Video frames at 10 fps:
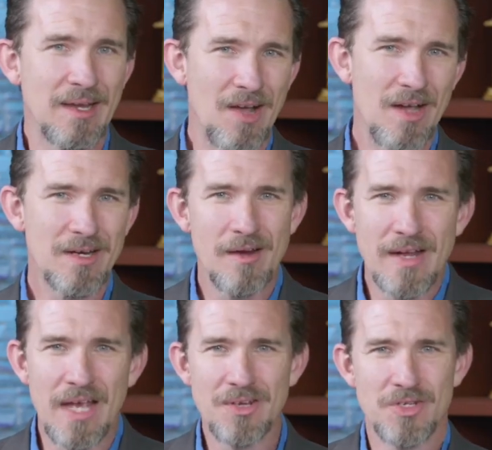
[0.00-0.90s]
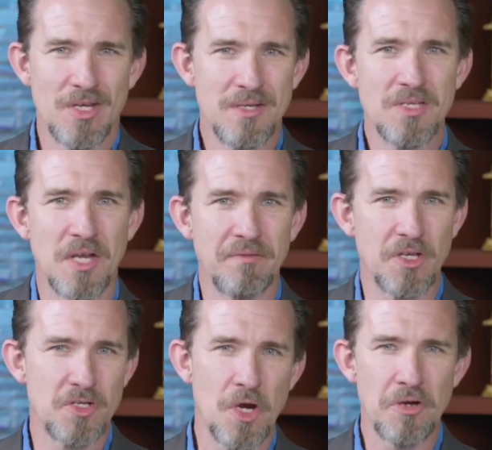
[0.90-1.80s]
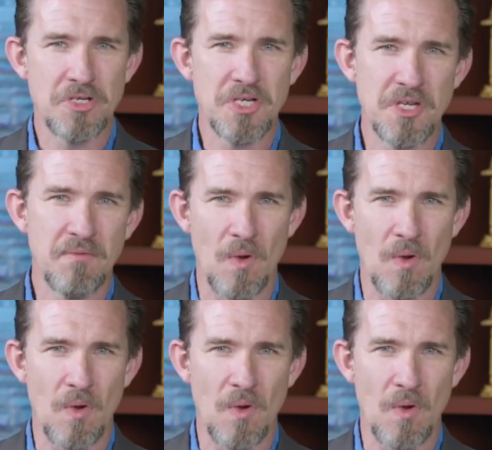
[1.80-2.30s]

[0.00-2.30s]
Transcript: congregations of the churches of